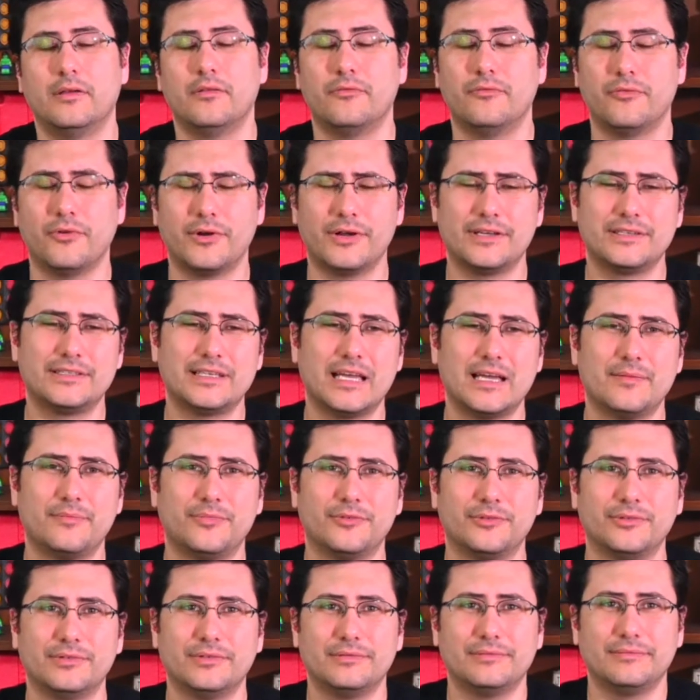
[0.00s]
For
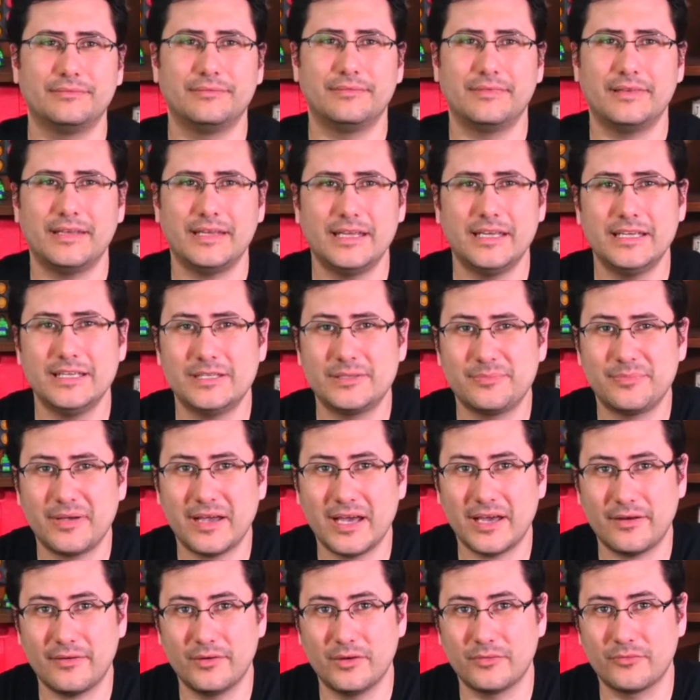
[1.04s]
example, each
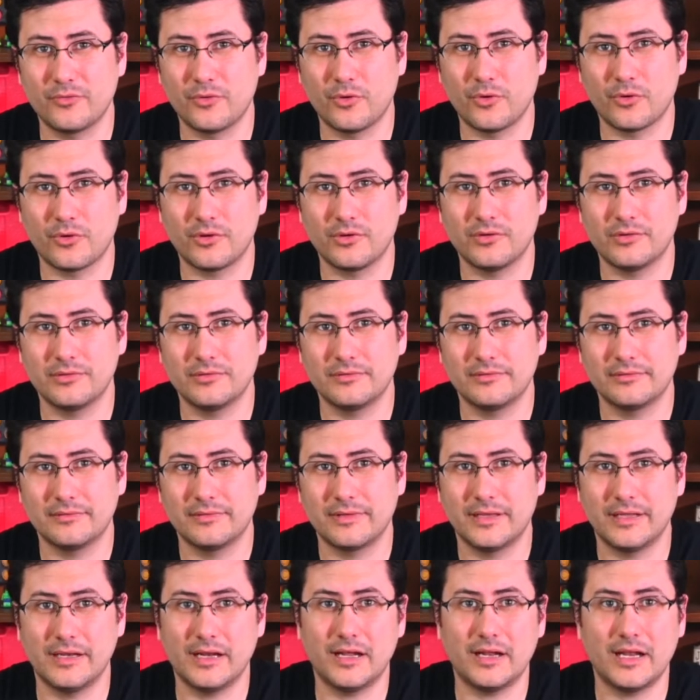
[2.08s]
pattern of coral
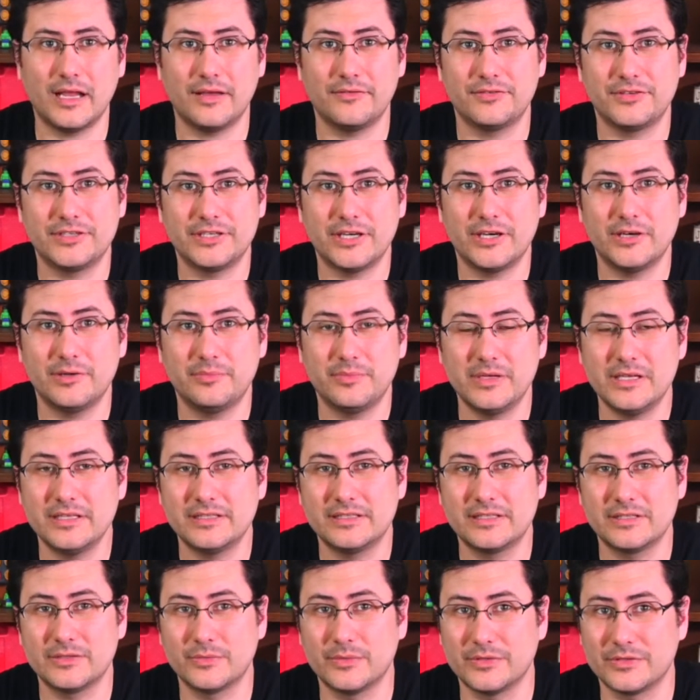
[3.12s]
cannot have shared
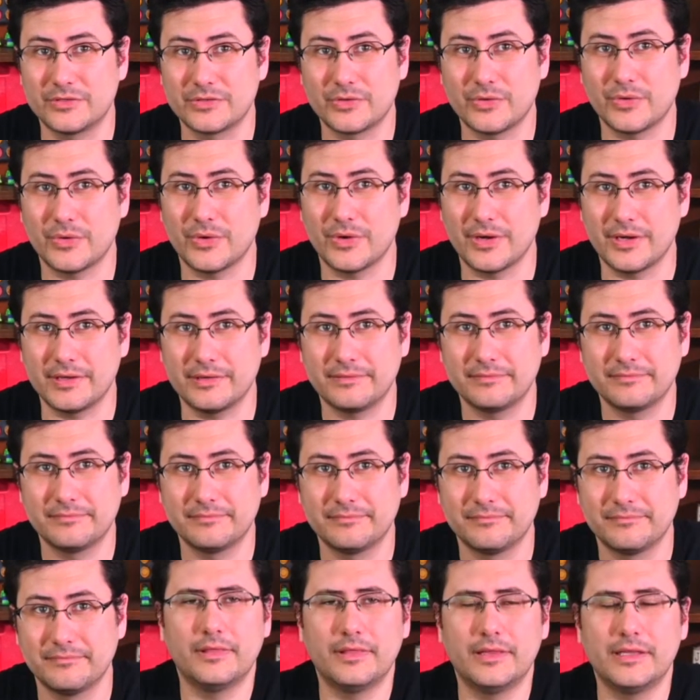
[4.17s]
pieces when scoring.
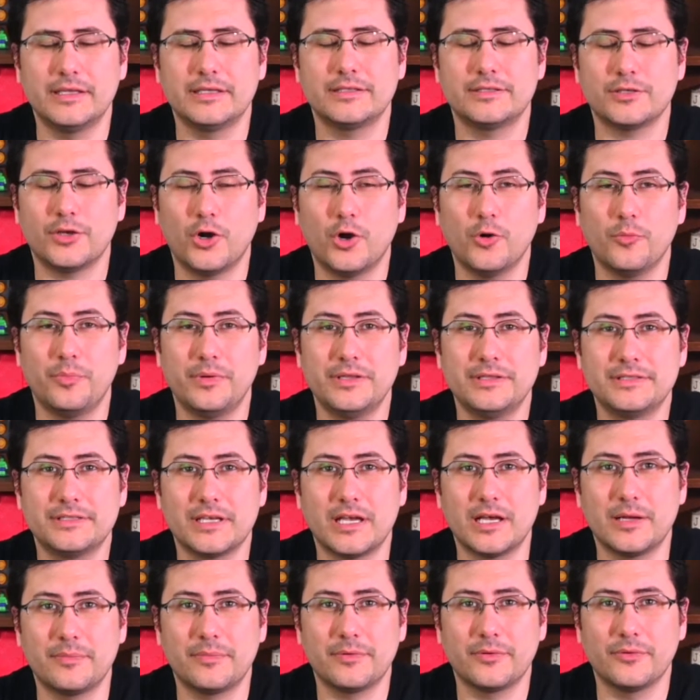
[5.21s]
This opens
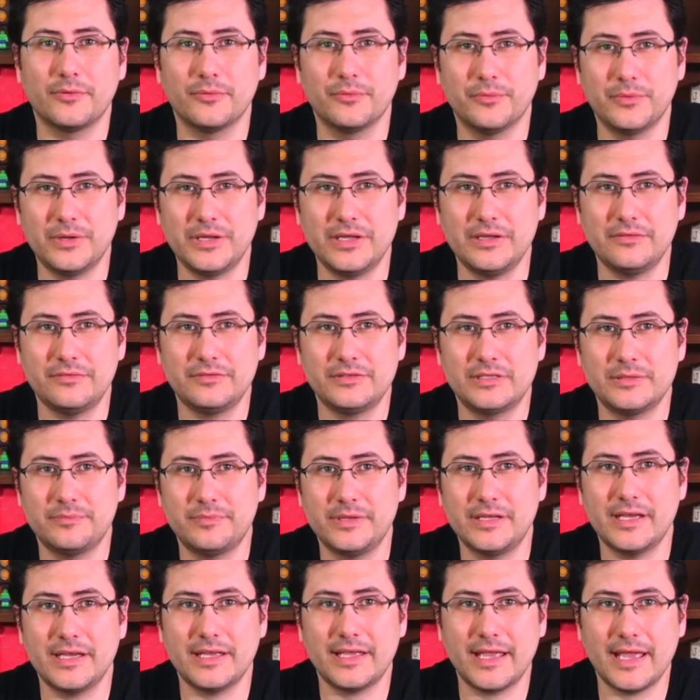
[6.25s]
up Reef to
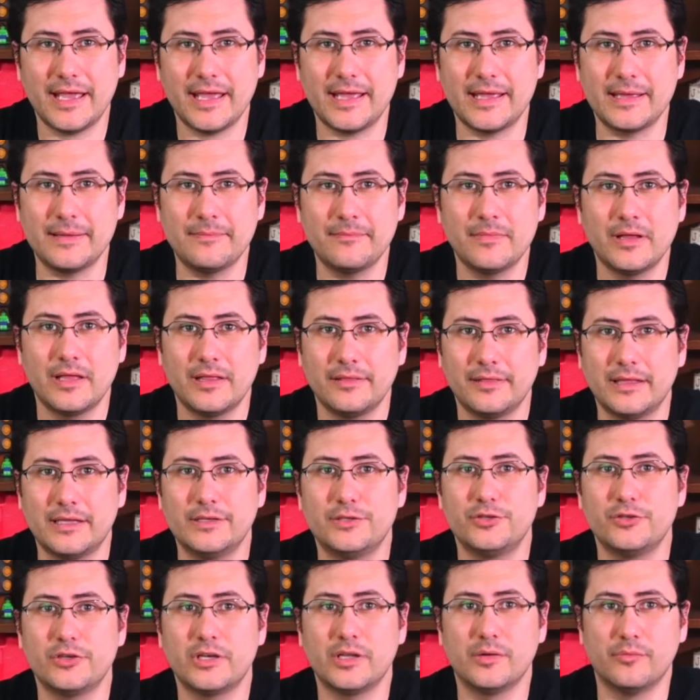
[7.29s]
be a game
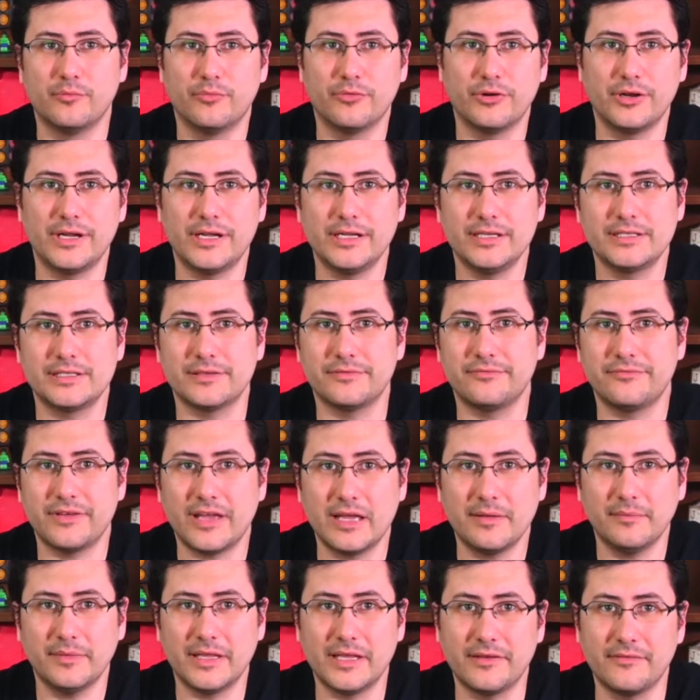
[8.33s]
that you can bring to
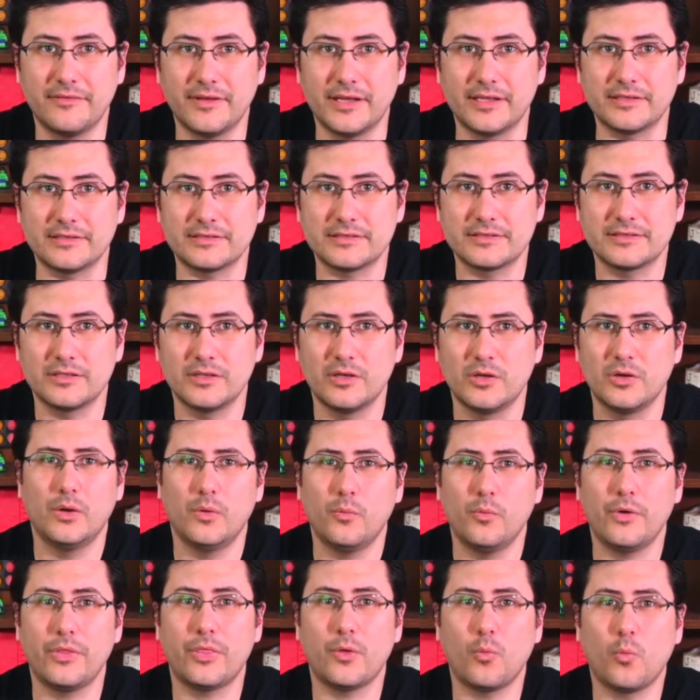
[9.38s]
family events
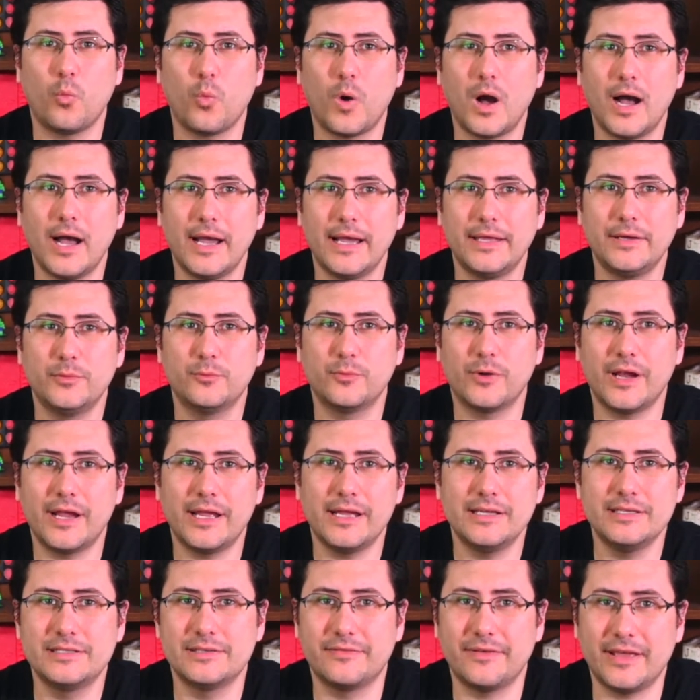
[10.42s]
with a wide
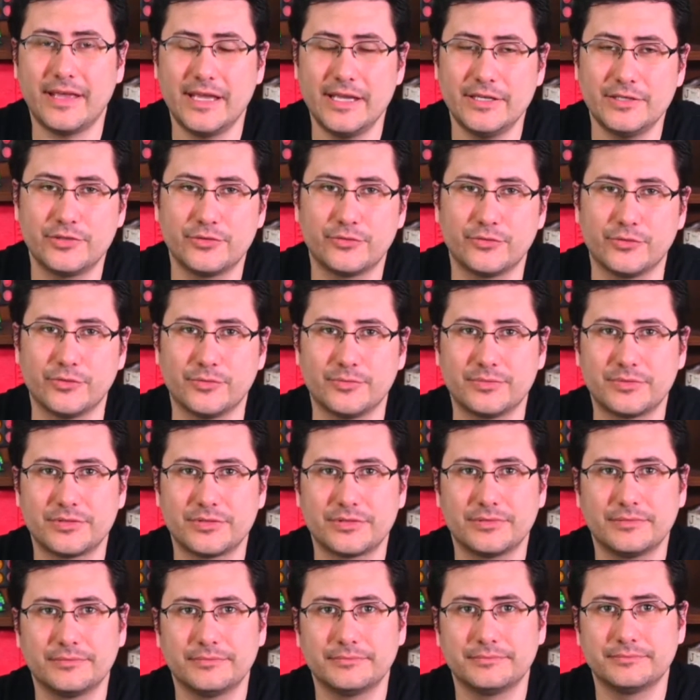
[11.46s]
range of age
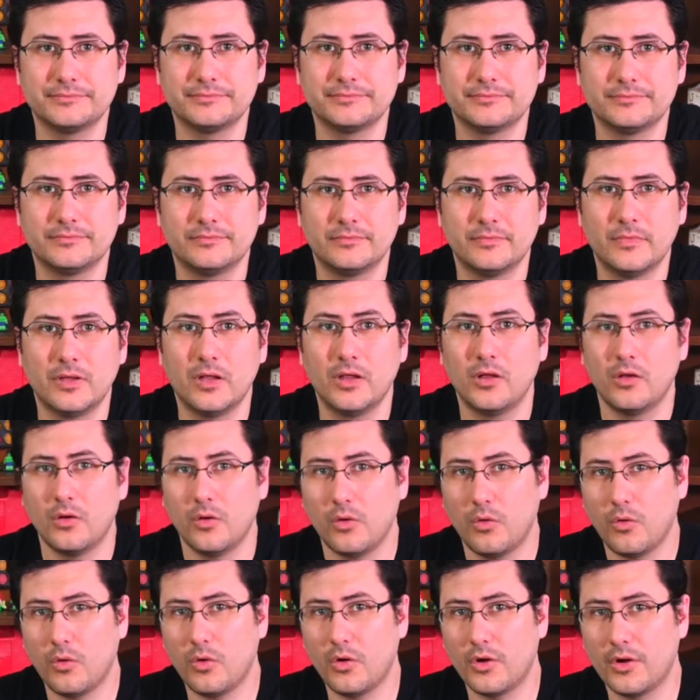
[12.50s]
groups,
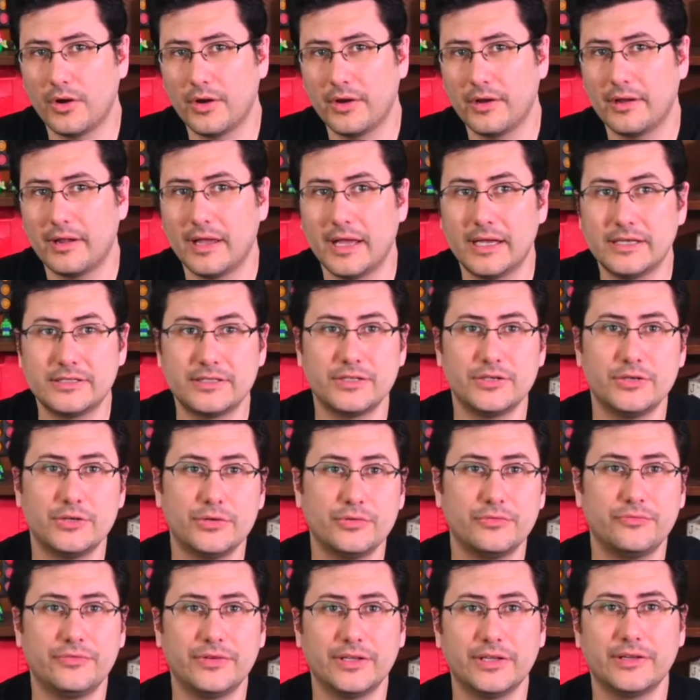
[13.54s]
or as a
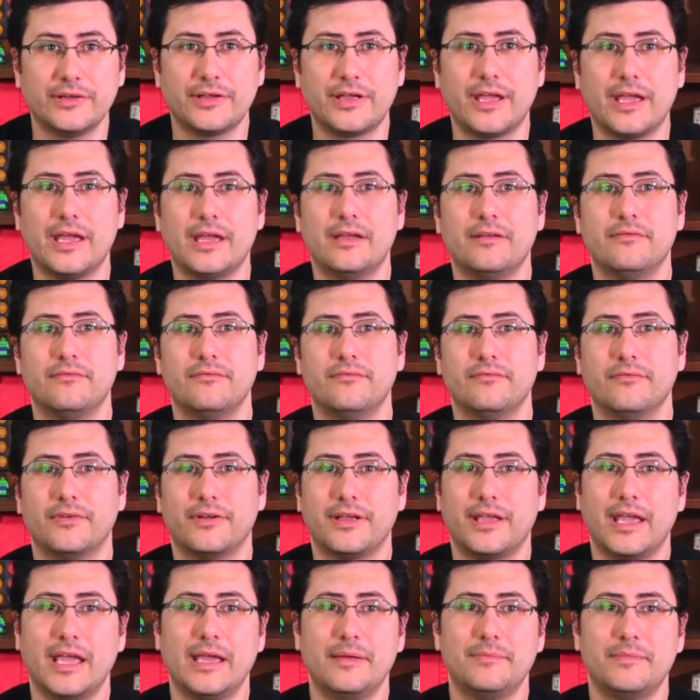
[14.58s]
new filler game for
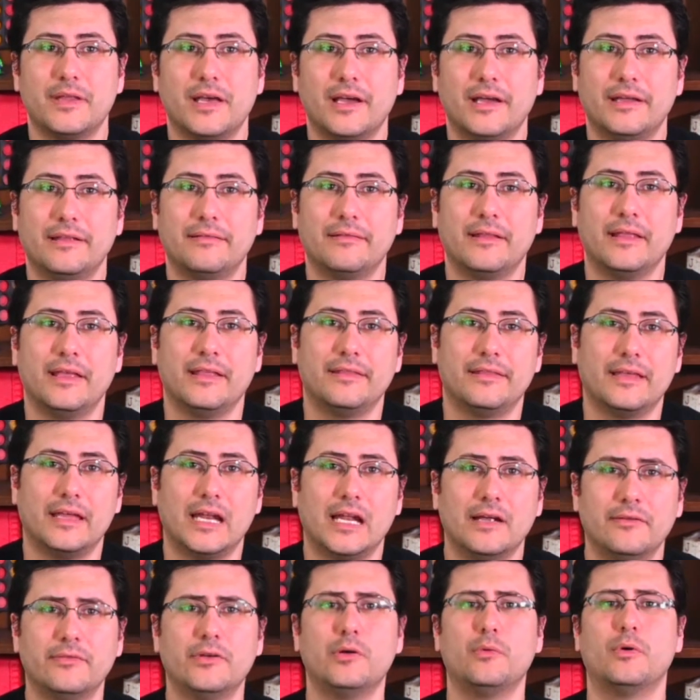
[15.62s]
game night that
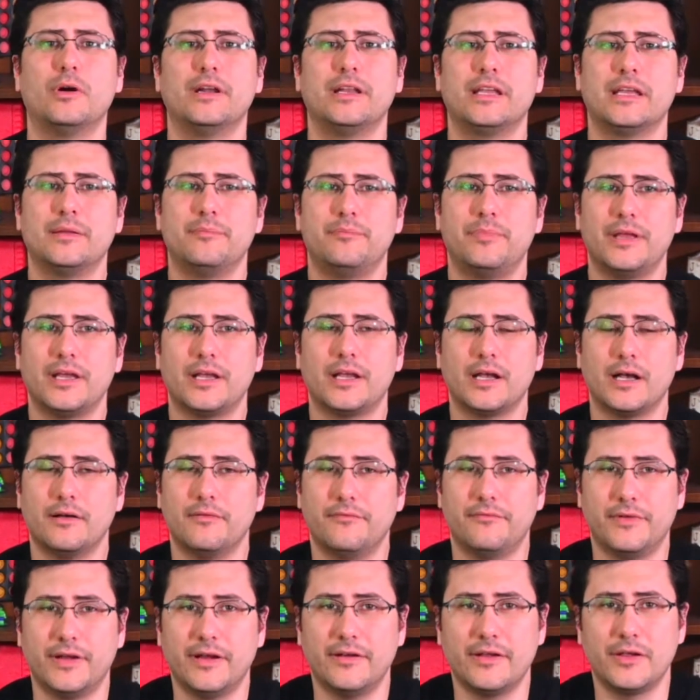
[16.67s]
everyone can pick up
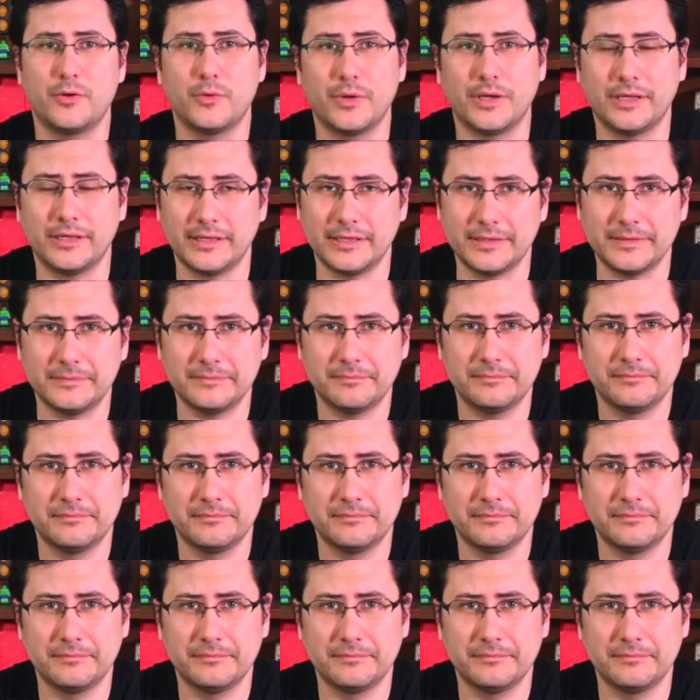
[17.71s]
very quickly.